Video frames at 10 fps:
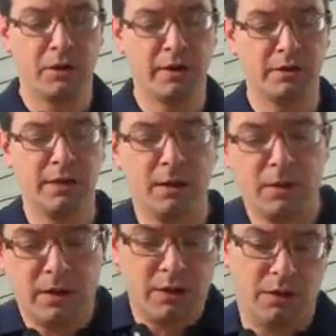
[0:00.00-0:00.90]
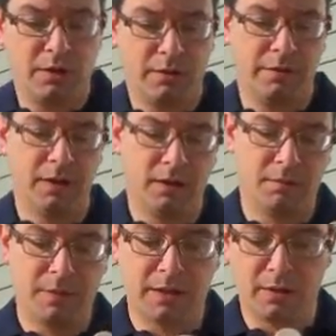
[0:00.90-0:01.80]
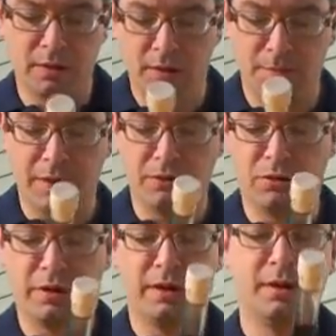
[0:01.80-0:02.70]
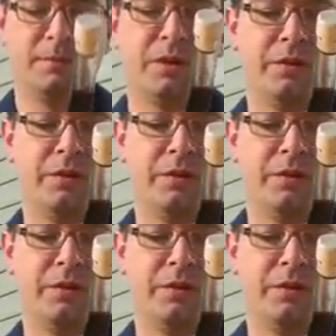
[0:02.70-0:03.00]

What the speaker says: All right, so now we're going to go to Villa Manodori,